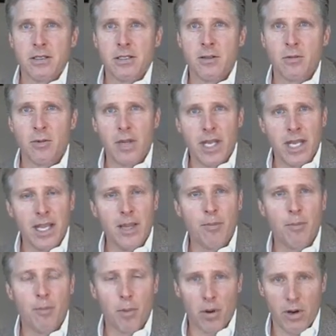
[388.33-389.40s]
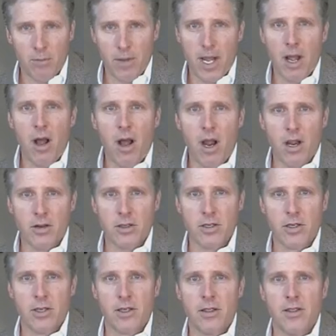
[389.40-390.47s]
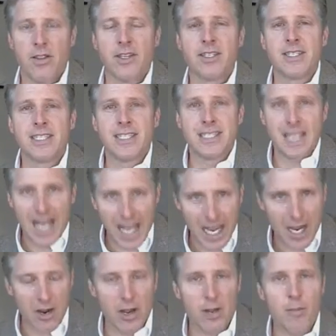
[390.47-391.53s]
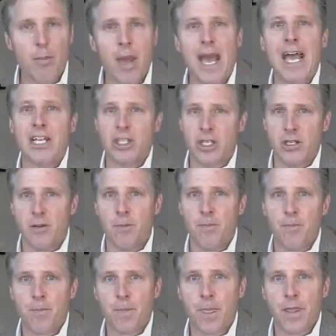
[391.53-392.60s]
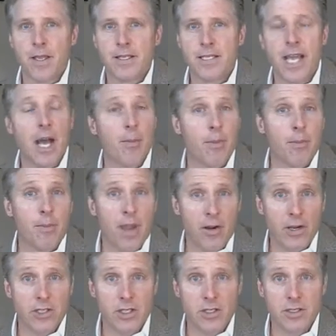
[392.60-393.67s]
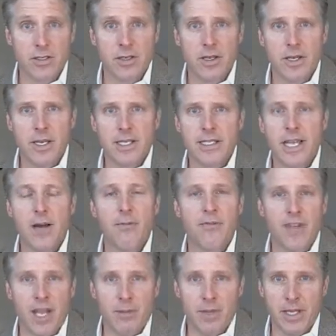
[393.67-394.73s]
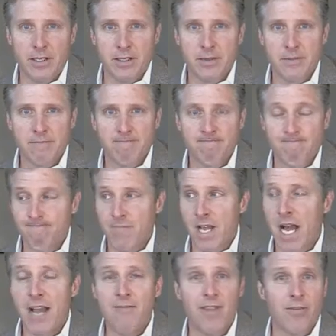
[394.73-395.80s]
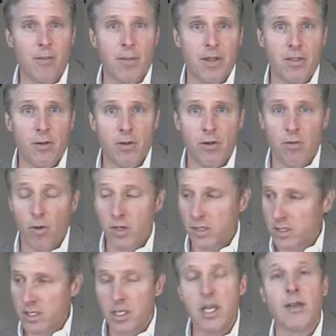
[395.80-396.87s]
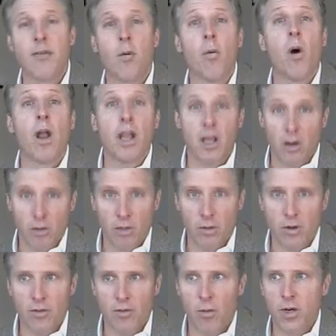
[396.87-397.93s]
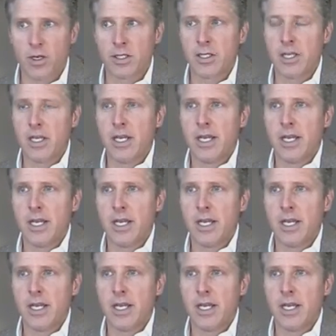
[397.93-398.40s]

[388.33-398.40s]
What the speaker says: to really burn in my heart this desire and passion to help in marriages, to help families. I've never been through a divorce and never want to go through a divorce.